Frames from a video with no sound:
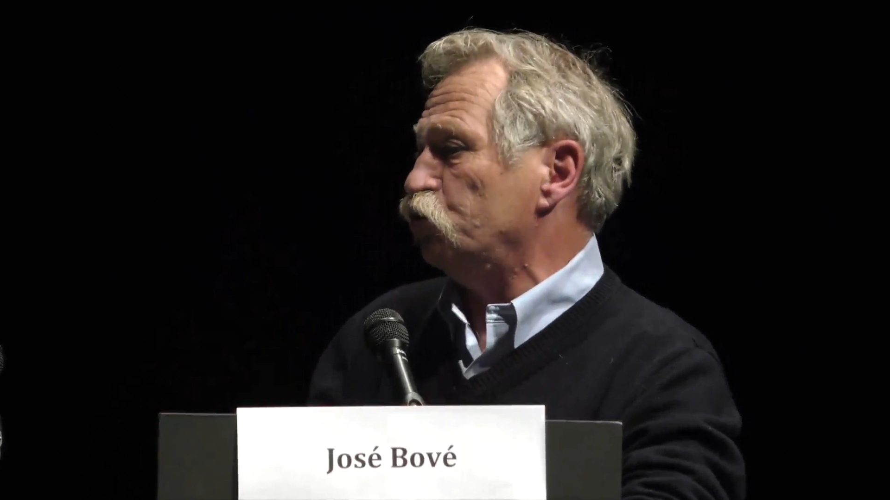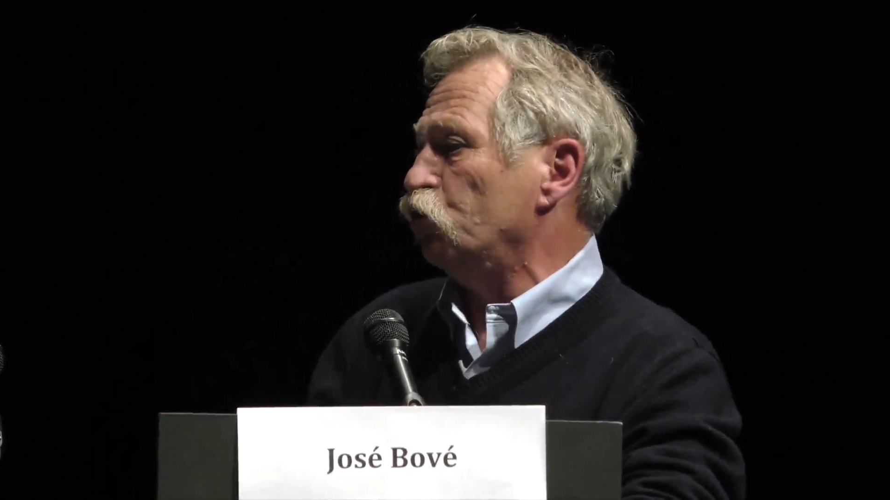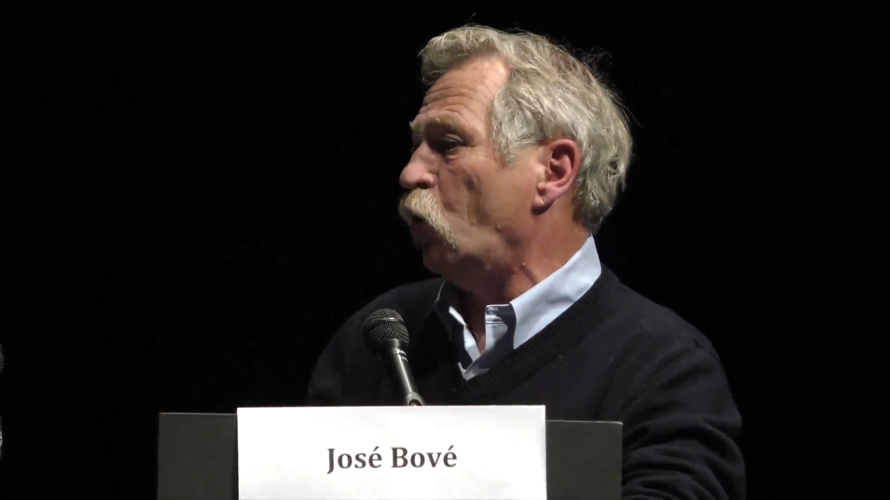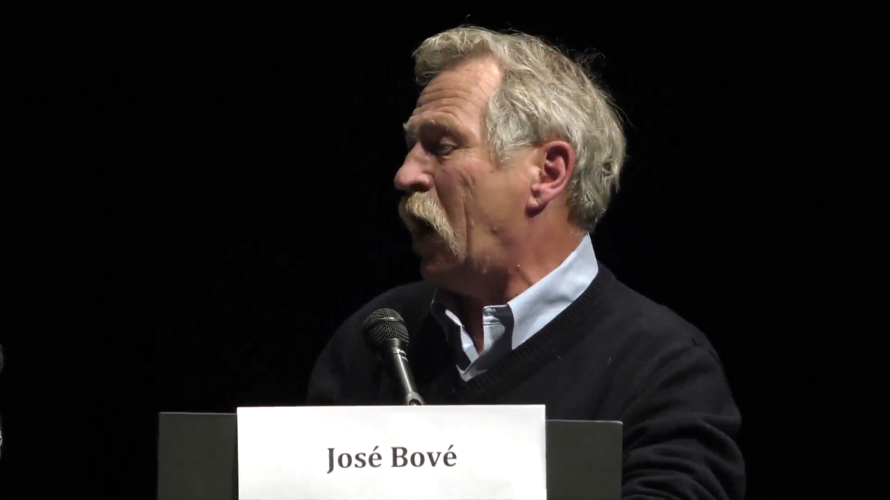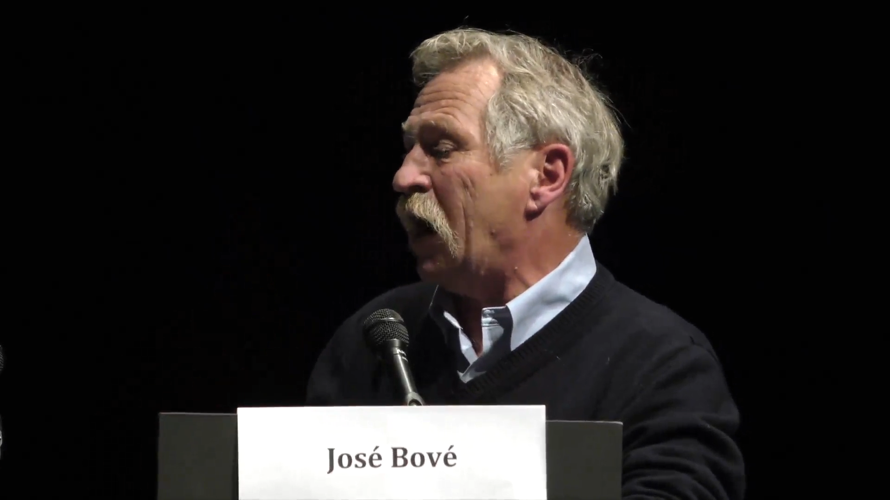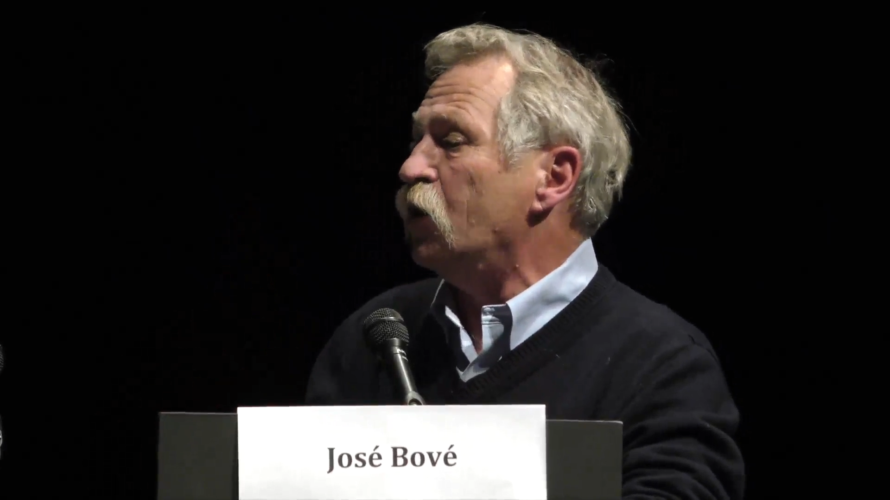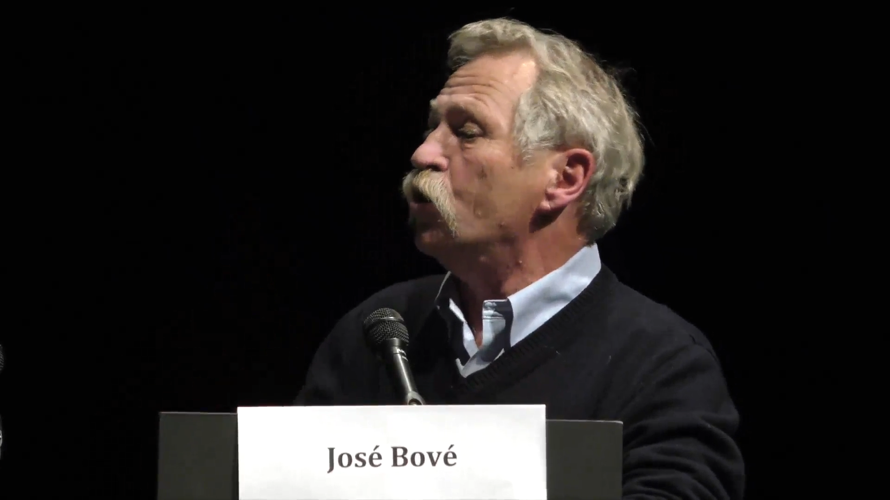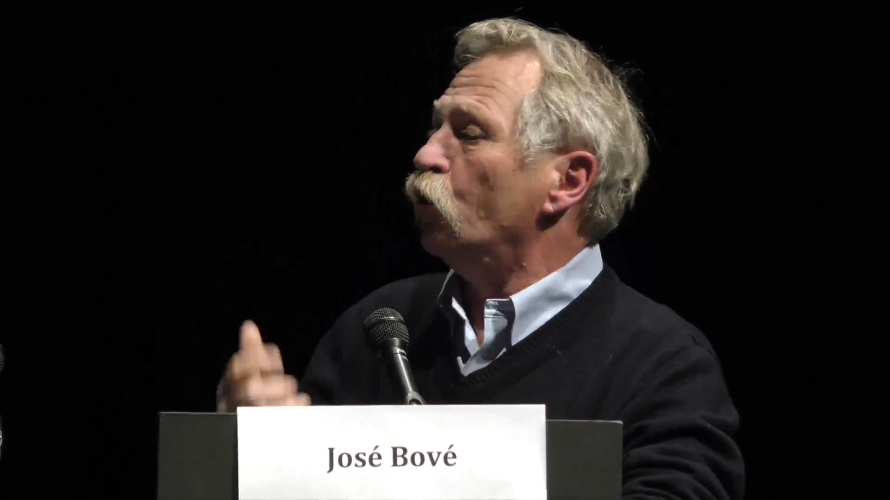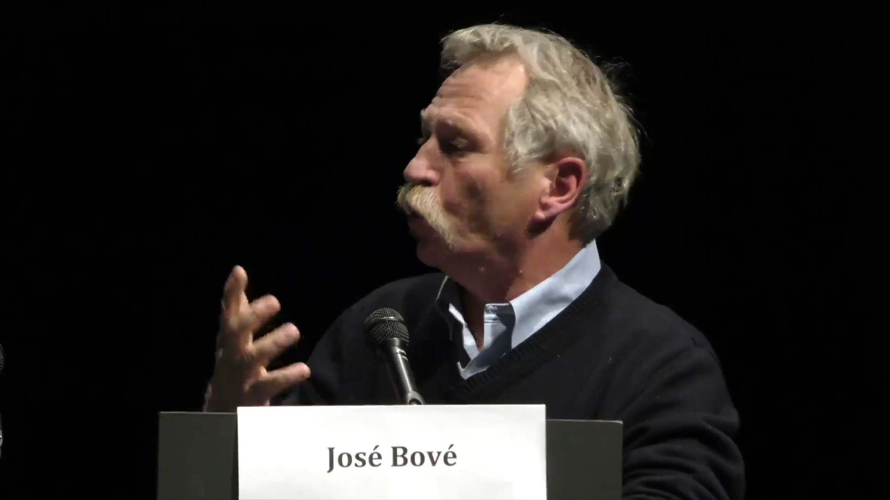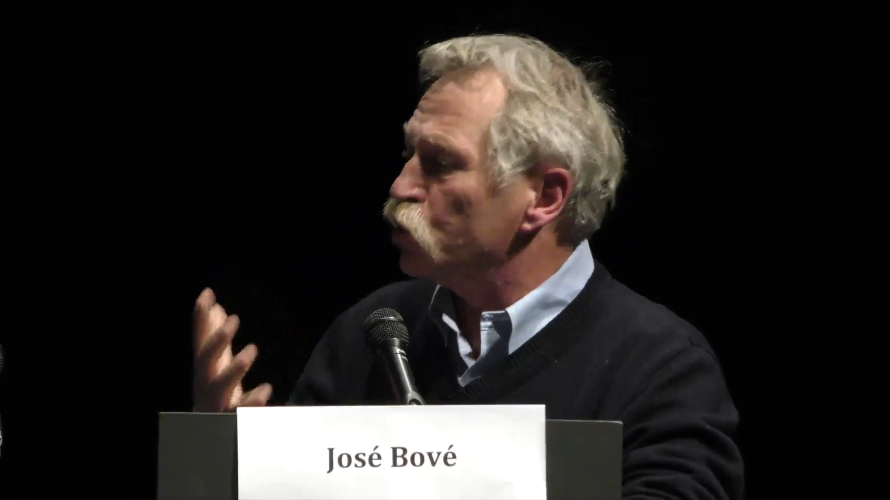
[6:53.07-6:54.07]
for
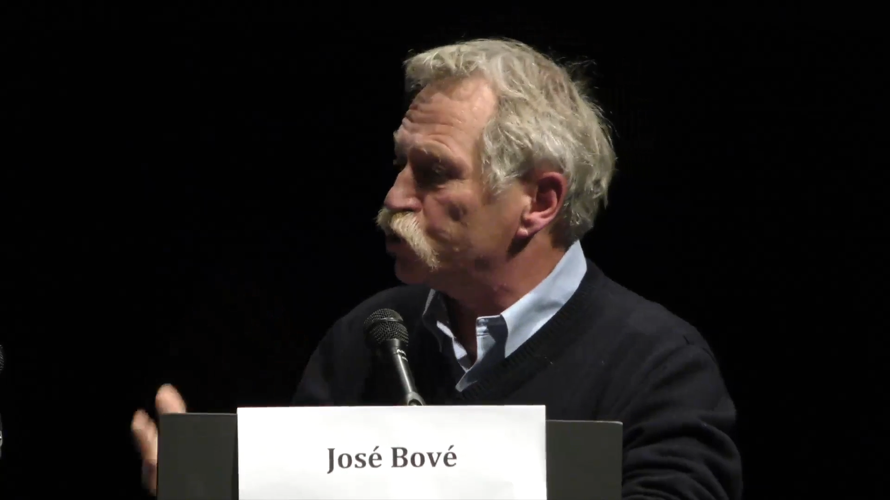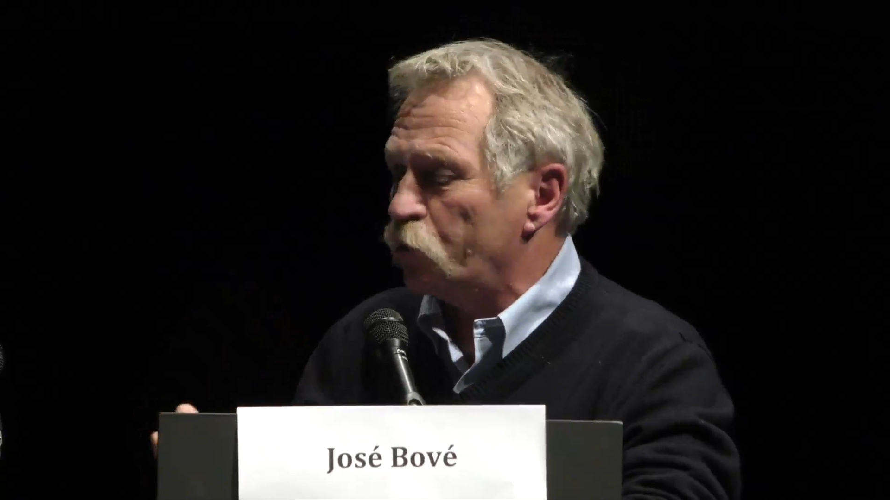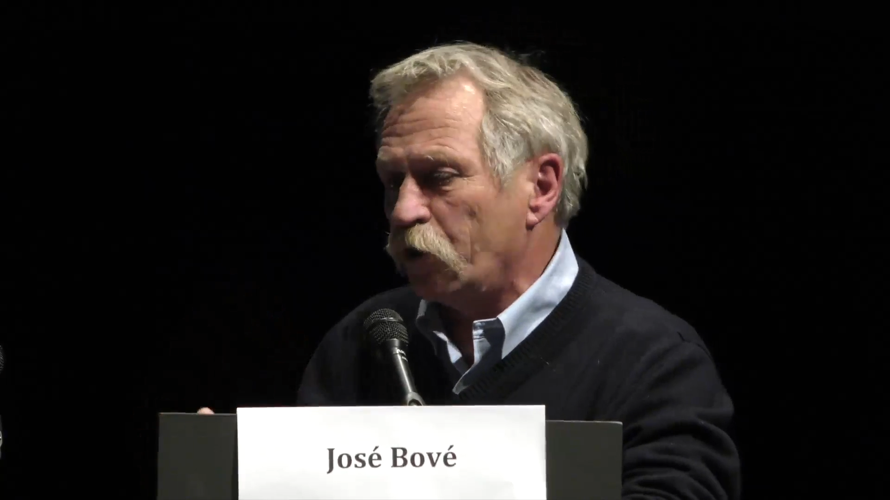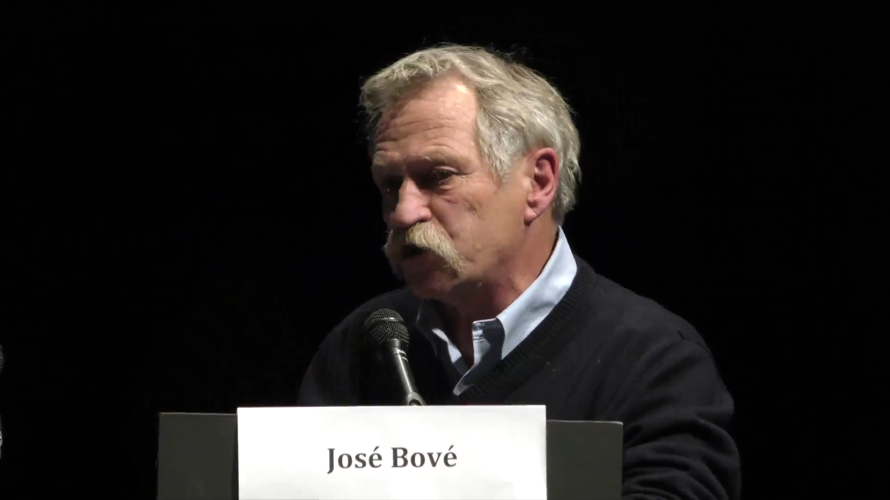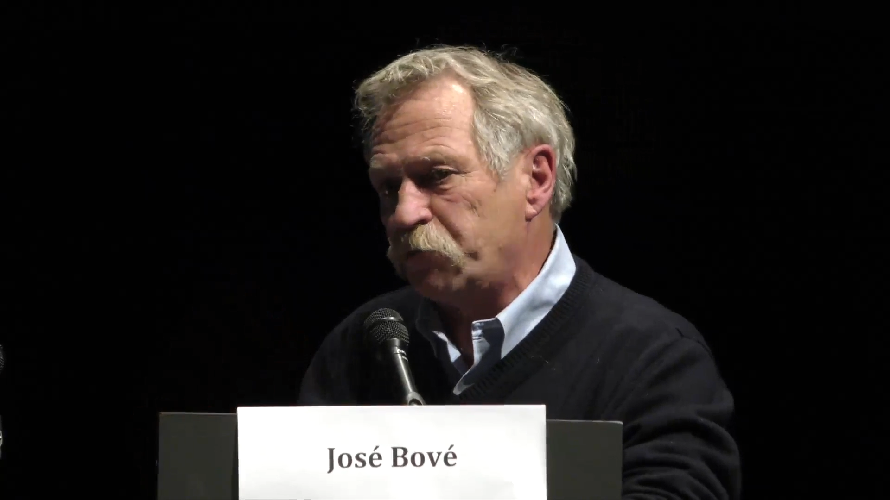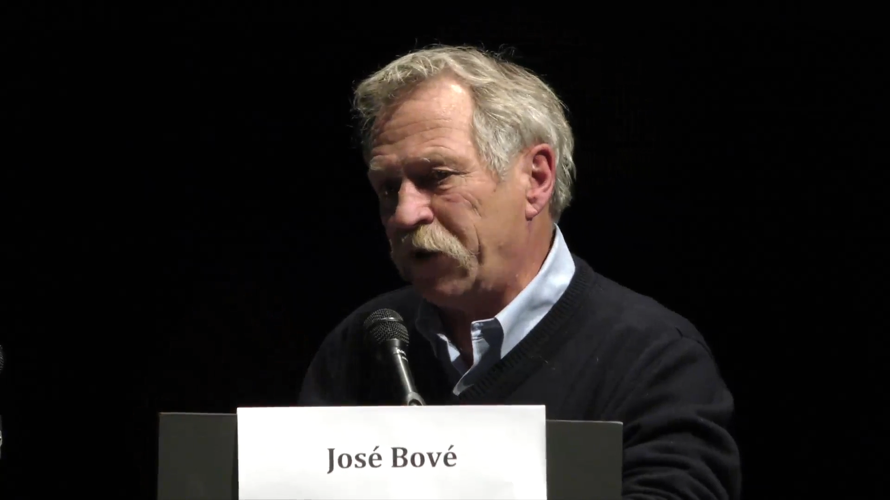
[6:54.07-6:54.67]
seeds, and we need